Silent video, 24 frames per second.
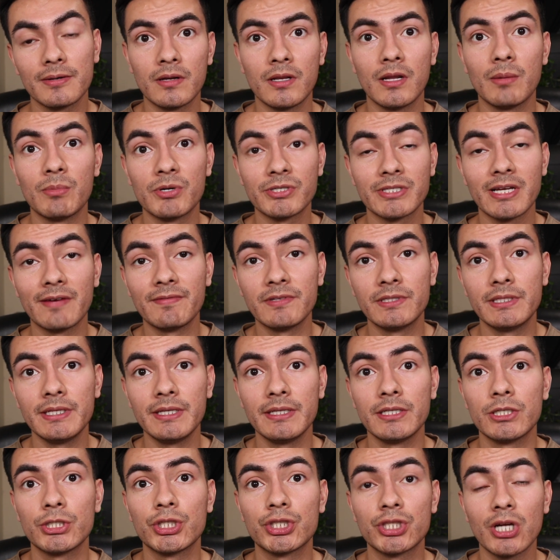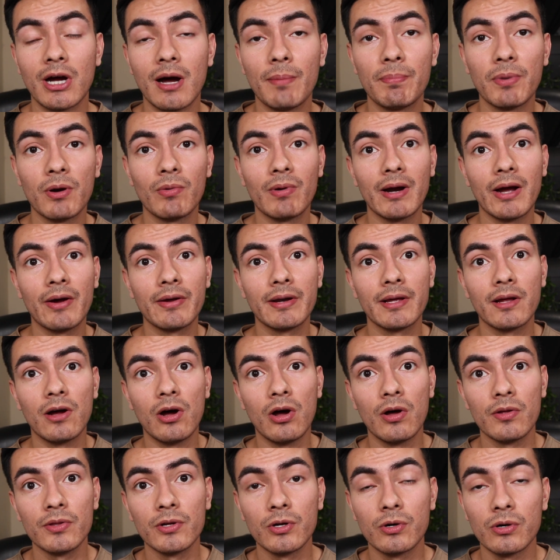Number 17, shop around at
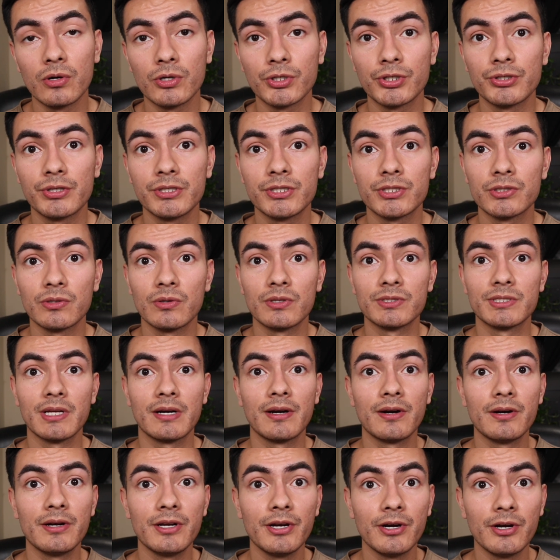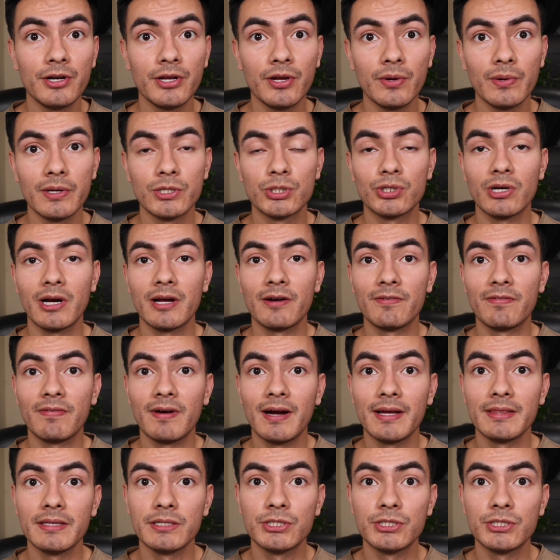all the grocery stores that are near you and try to find the